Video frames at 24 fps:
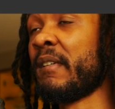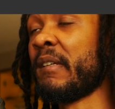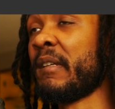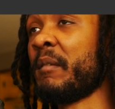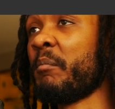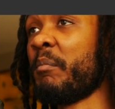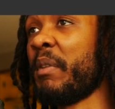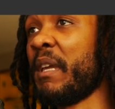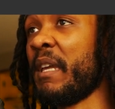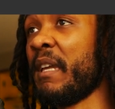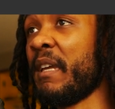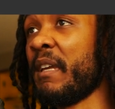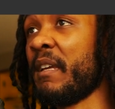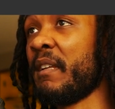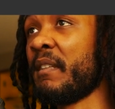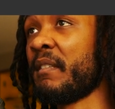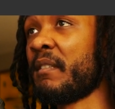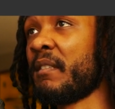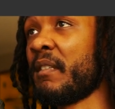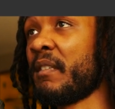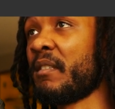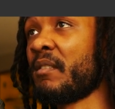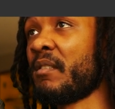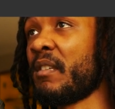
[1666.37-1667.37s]
Pants,
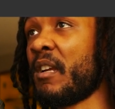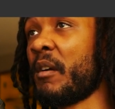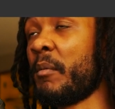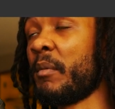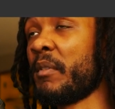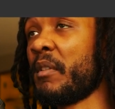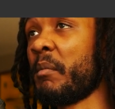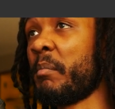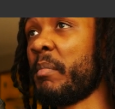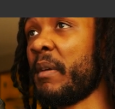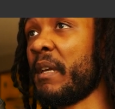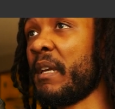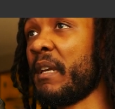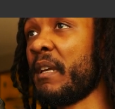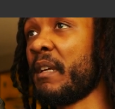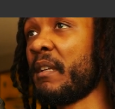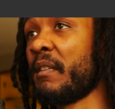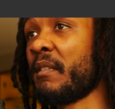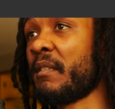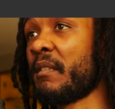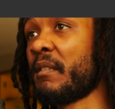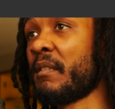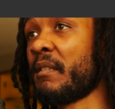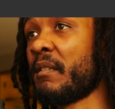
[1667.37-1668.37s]
let's start with the
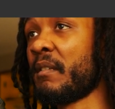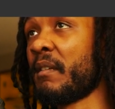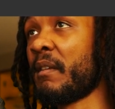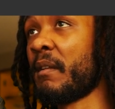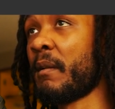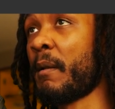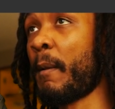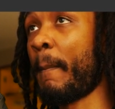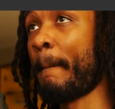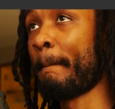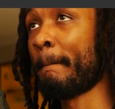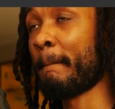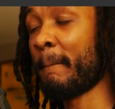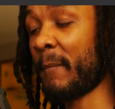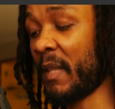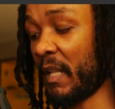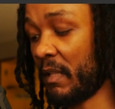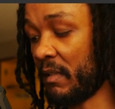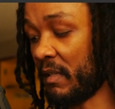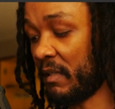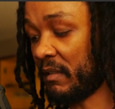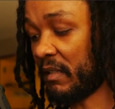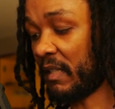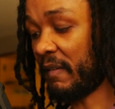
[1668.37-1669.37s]
pants.
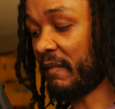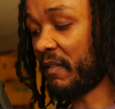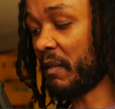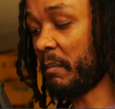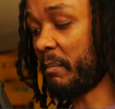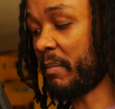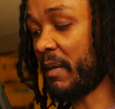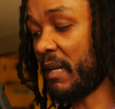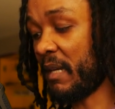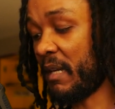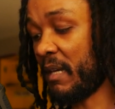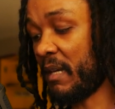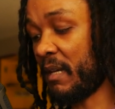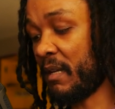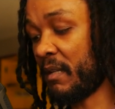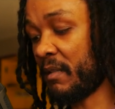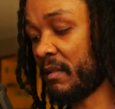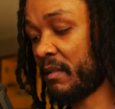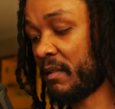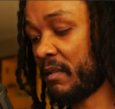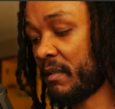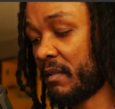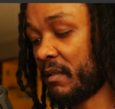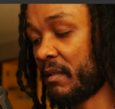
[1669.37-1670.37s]
Let's give the
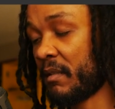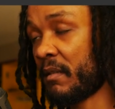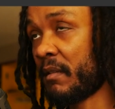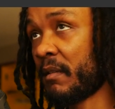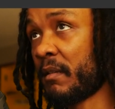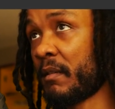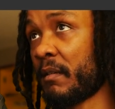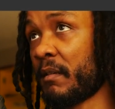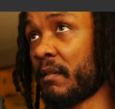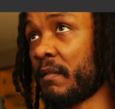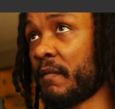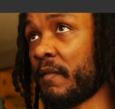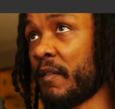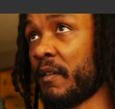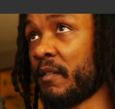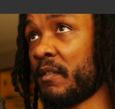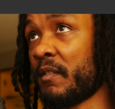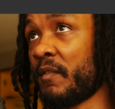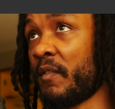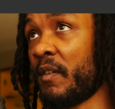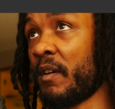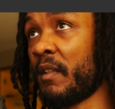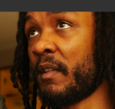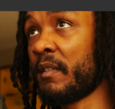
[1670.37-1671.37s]
pants, first of
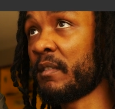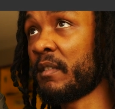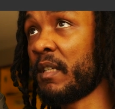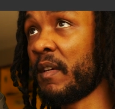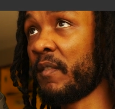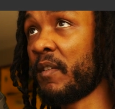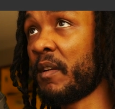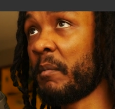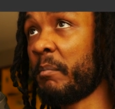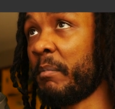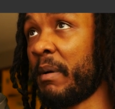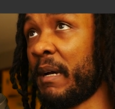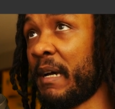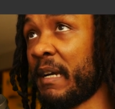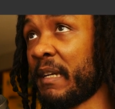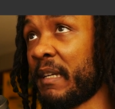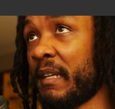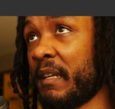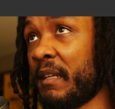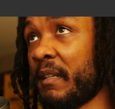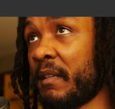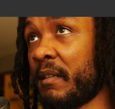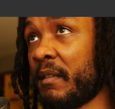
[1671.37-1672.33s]
all, let's give it a pocket.